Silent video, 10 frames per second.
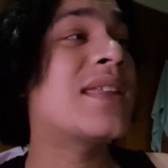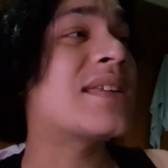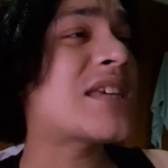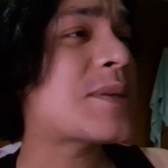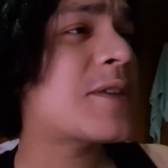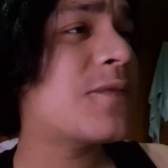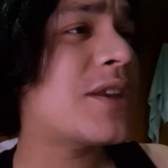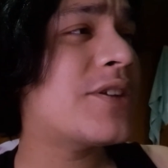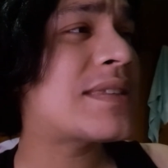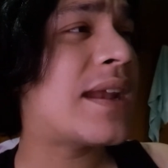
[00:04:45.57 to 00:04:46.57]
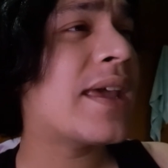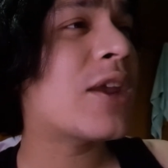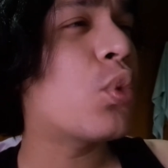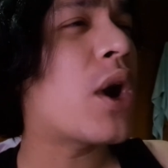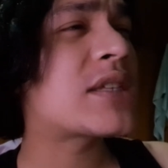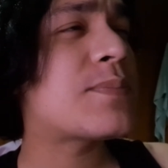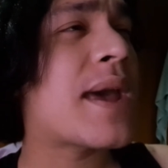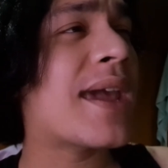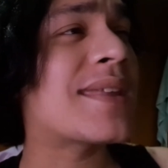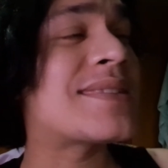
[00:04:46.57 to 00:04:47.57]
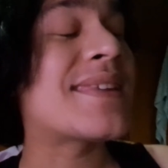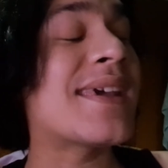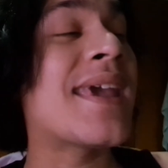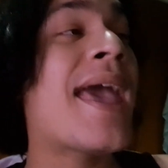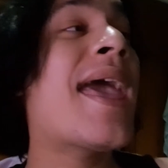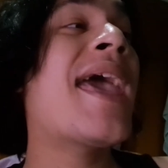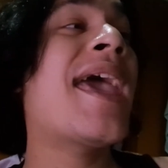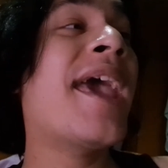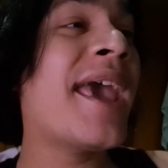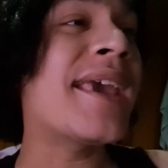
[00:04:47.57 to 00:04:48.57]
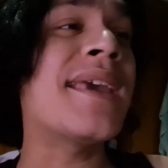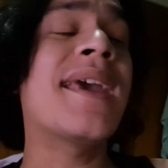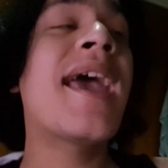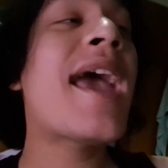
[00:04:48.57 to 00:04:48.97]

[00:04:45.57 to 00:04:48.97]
the types of videos that I can watch back and say, hey,